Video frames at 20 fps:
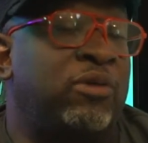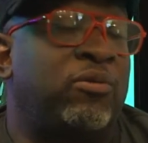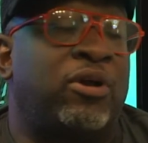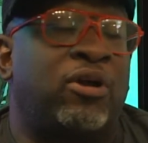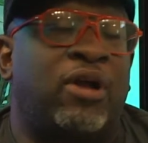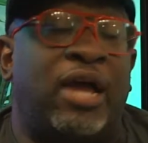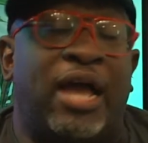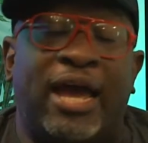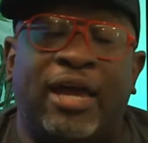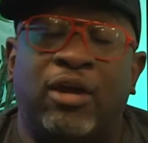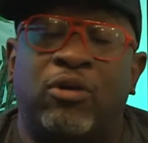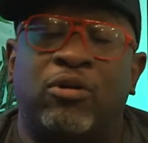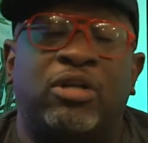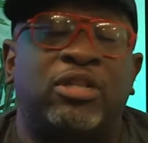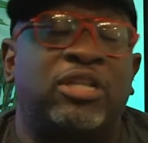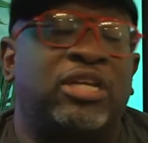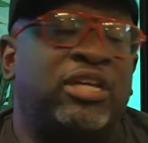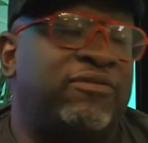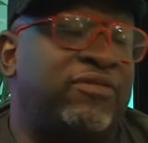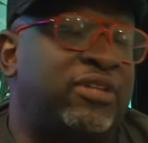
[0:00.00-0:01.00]
Anywhere in Ohio.
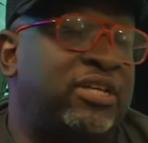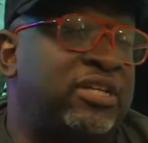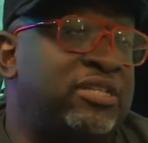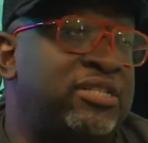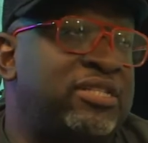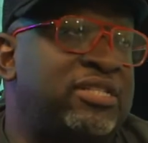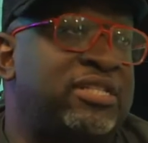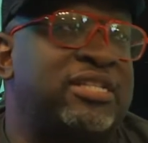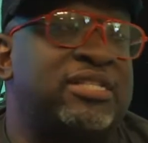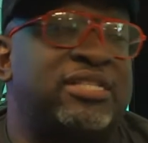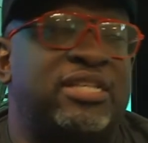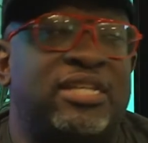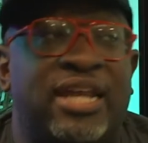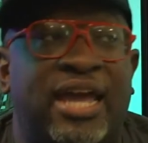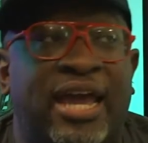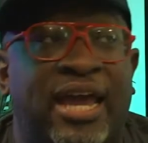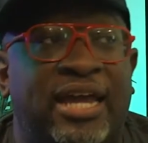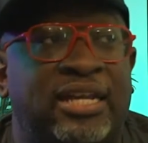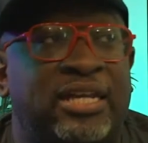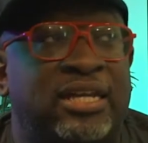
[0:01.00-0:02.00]
Cleveland,
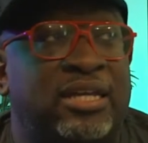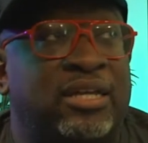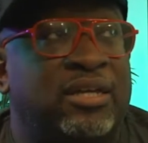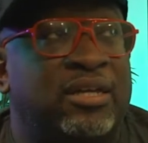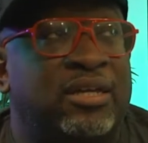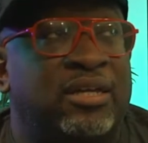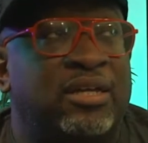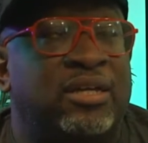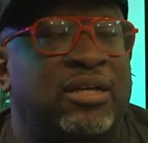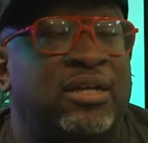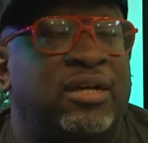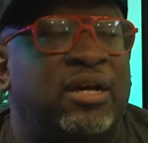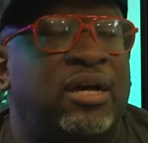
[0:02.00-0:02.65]
Cincinnati.